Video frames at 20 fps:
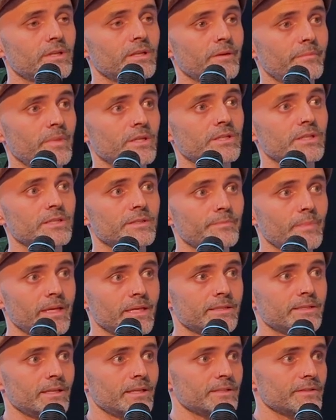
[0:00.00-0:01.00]
dimensions make
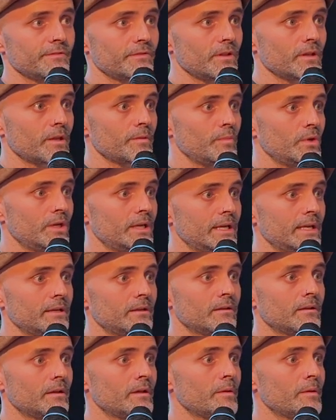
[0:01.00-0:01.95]
sense for the community